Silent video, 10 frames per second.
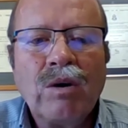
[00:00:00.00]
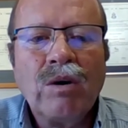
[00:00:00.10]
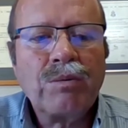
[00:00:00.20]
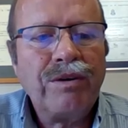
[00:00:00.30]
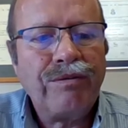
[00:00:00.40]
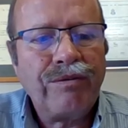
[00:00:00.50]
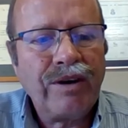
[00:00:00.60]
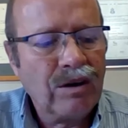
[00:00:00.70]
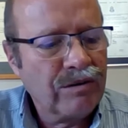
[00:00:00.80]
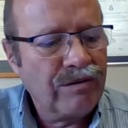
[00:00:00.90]
What we
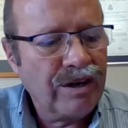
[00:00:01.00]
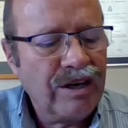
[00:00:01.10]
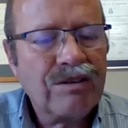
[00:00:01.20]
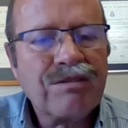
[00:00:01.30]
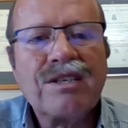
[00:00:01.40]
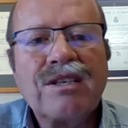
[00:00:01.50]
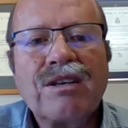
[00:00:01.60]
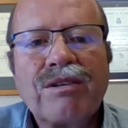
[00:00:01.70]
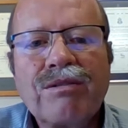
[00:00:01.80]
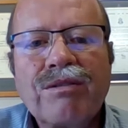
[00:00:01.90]
found very
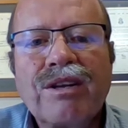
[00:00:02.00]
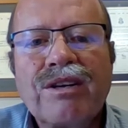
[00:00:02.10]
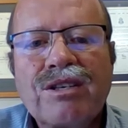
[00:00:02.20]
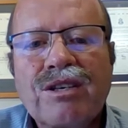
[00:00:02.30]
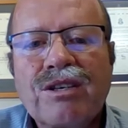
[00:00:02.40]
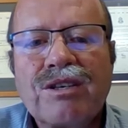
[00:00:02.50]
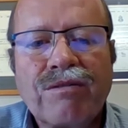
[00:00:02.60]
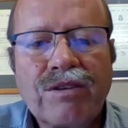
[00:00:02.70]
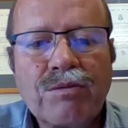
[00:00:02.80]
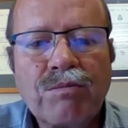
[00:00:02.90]
interesting through the
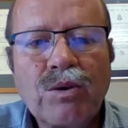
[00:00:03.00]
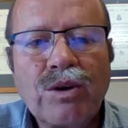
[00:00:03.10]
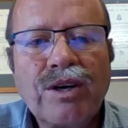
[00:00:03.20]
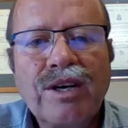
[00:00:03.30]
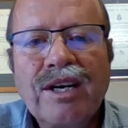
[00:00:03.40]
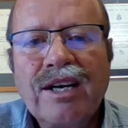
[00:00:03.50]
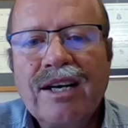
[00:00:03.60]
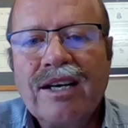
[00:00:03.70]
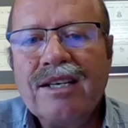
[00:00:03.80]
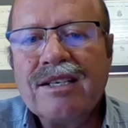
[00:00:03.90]
research of this book
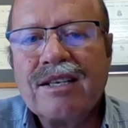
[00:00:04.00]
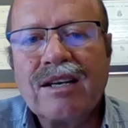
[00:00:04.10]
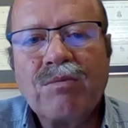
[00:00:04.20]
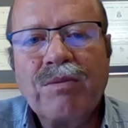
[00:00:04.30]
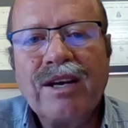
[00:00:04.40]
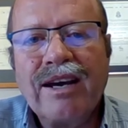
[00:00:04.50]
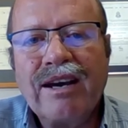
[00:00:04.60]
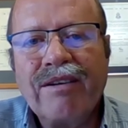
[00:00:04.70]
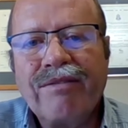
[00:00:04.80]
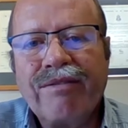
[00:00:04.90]
is that we
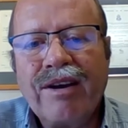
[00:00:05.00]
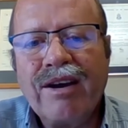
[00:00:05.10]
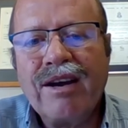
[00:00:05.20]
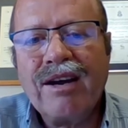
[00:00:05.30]
have